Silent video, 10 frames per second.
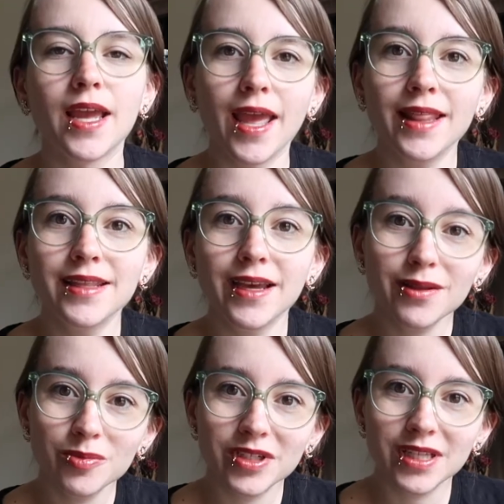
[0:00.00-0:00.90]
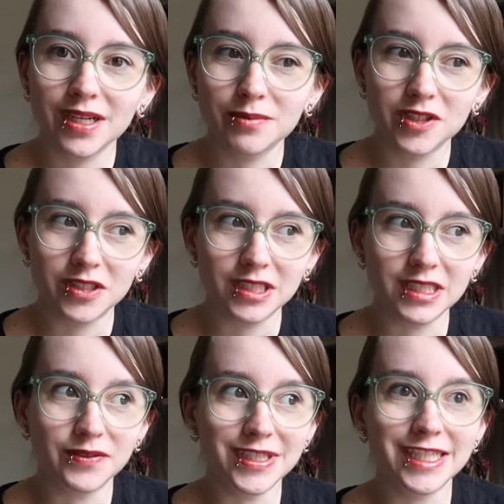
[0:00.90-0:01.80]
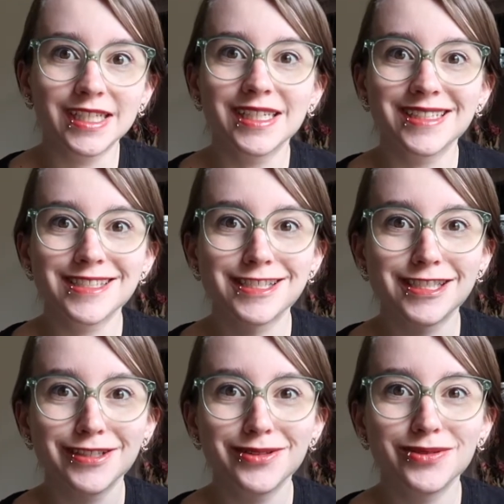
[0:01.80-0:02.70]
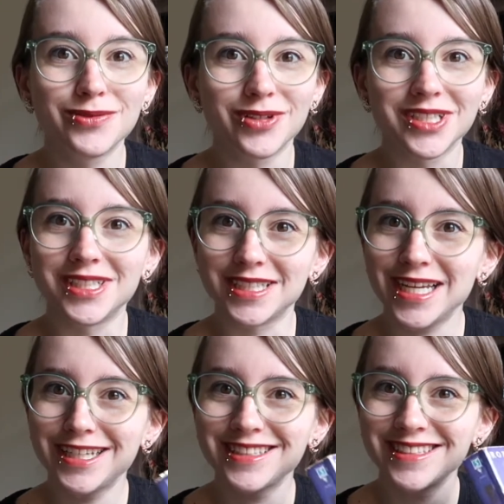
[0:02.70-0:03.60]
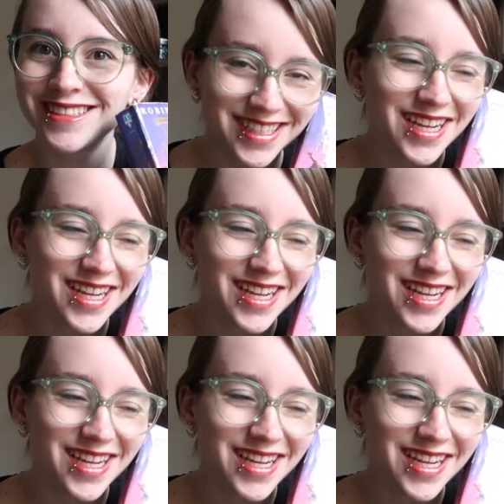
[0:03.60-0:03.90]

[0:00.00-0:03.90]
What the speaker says: And the other book that I'm currently reading is still Royal Assassin.